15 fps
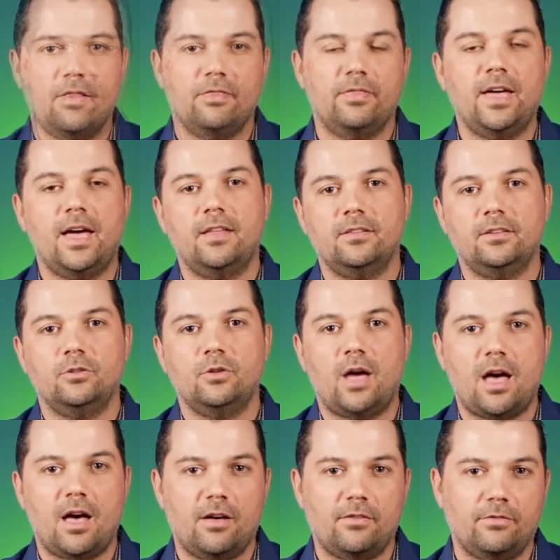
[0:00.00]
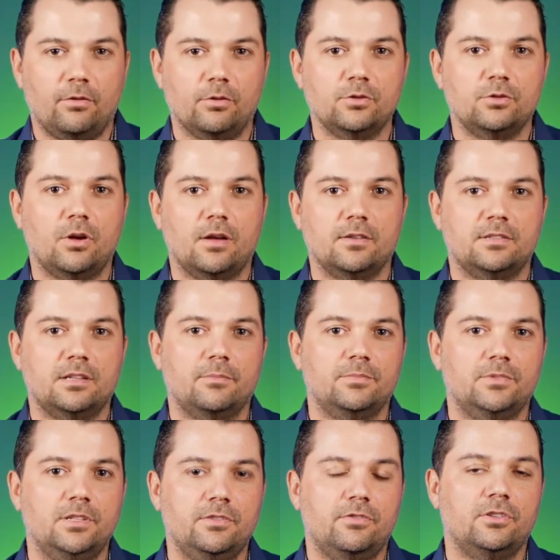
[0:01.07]
Then you have also some
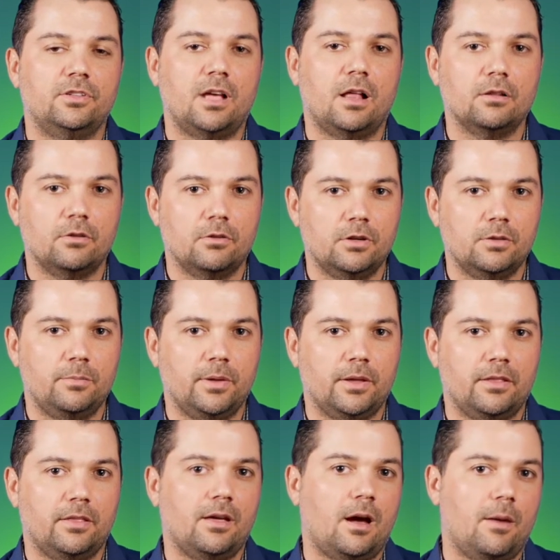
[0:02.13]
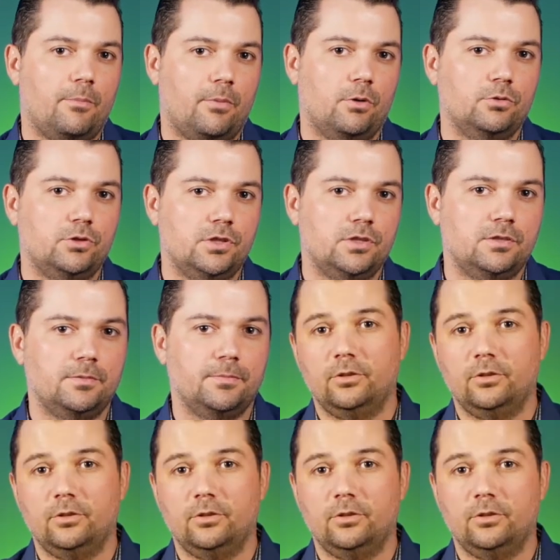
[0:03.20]
different algorithmic approaches.